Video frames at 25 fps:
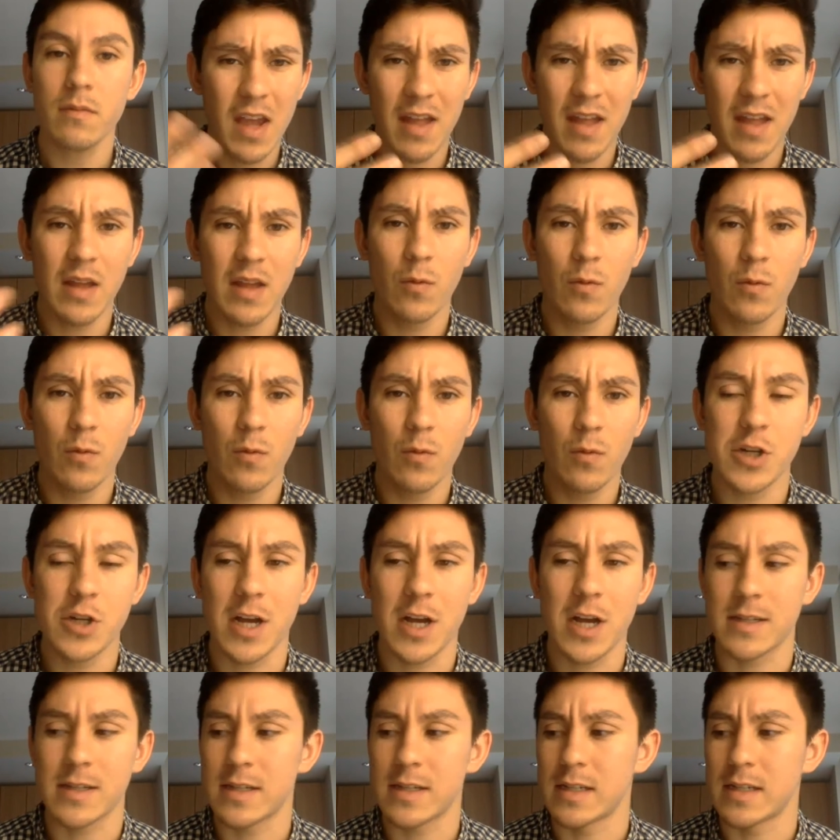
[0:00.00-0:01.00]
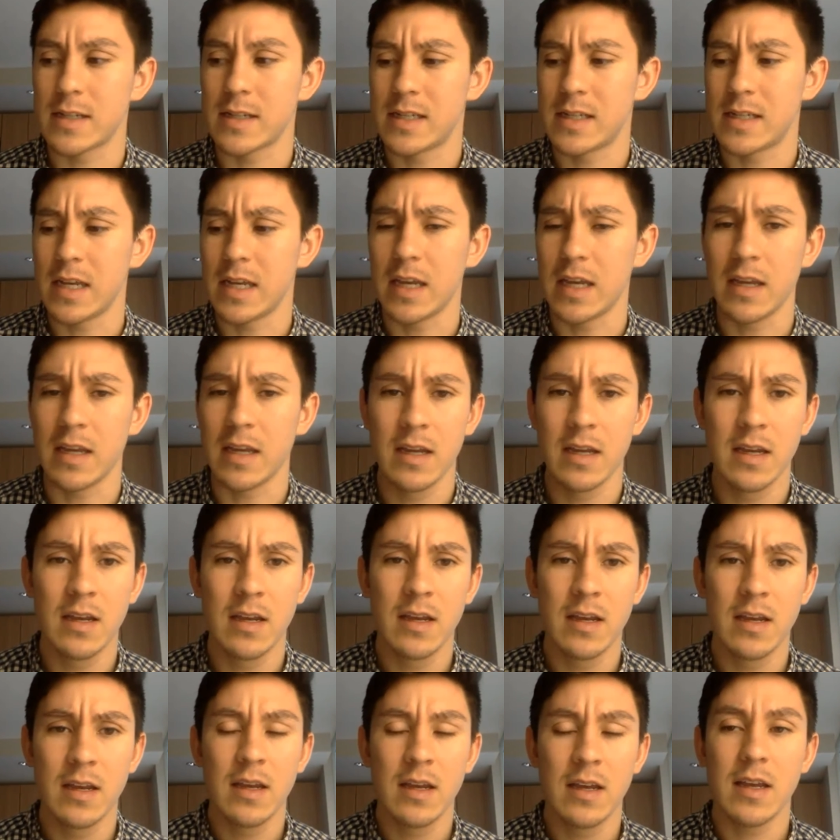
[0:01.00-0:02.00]
And then we'll adjust and see
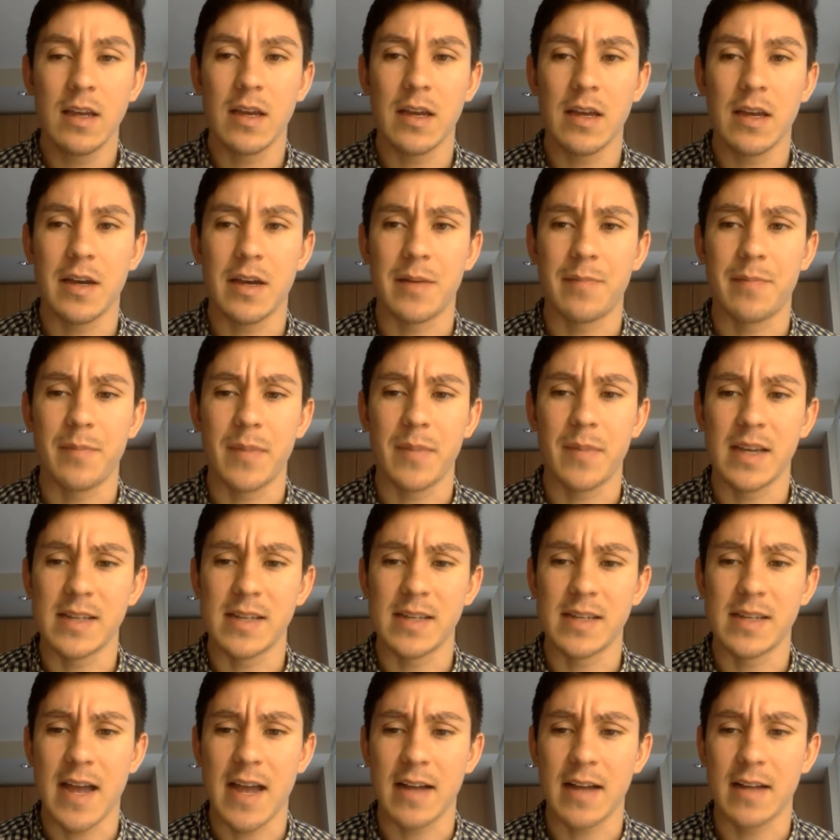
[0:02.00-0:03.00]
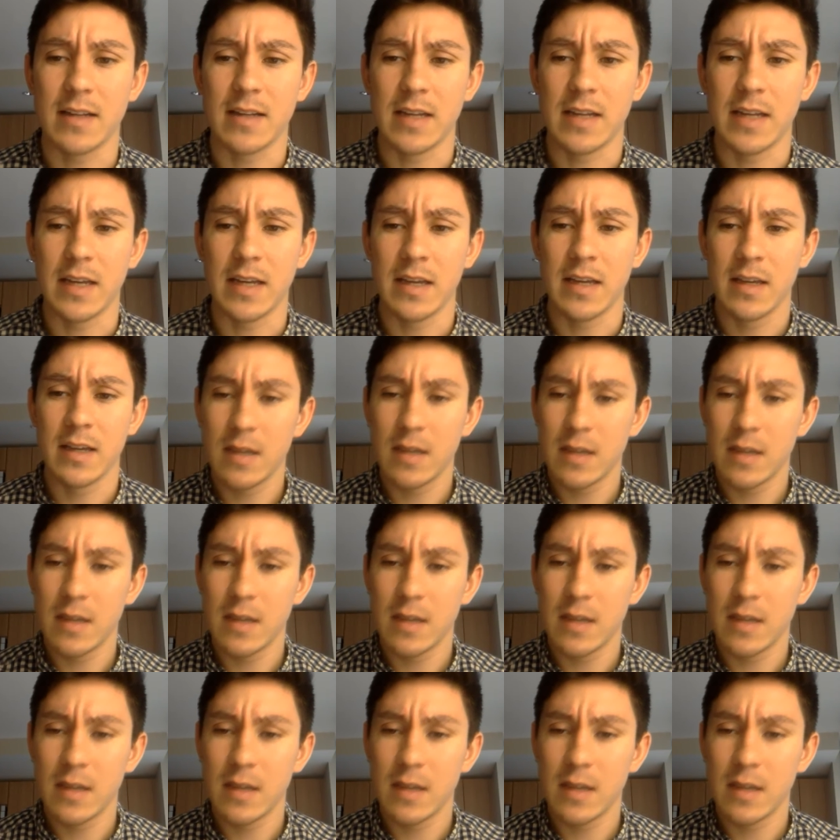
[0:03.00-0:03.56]
um, exactly.